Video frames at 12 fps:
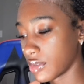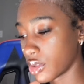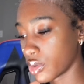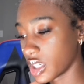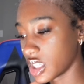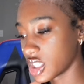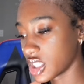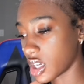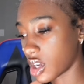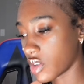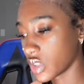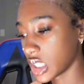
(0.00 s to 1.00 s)
where I just
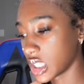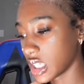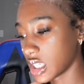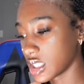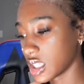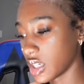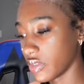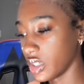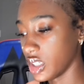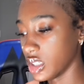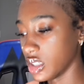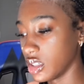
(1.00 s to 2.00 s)
check off the things that I've
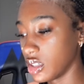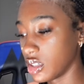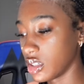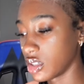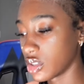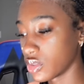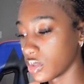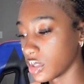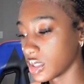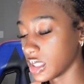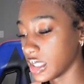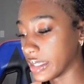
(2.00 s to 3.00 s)
done
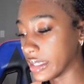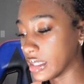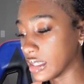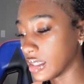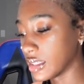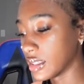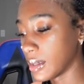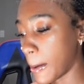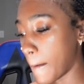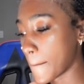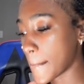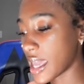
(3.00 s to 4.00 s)
throughout the day
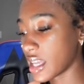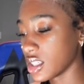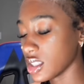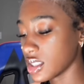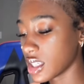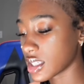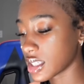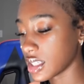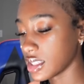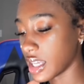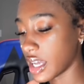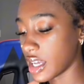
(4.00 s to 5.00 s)
and just things
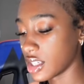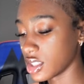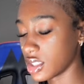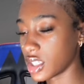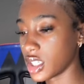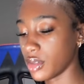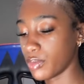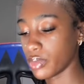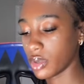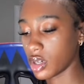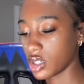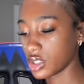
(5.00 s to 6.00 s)
like that just to keep
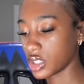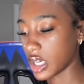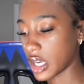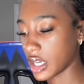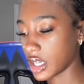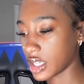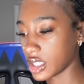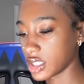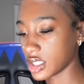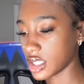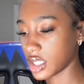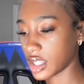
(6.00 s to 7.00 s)
on track and
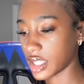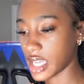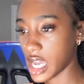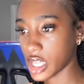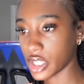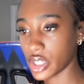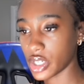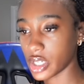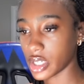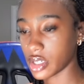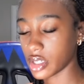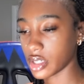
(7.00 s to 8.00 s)
just like the calendar
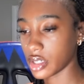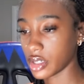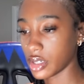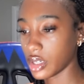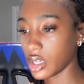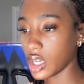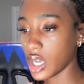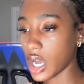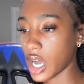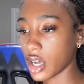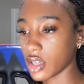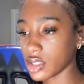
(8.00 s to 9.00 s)
down here
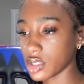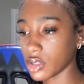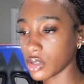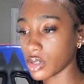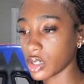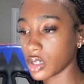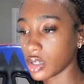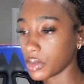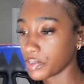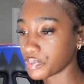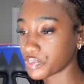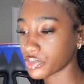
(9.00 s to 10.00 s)
i also
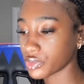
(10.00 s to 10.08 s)
um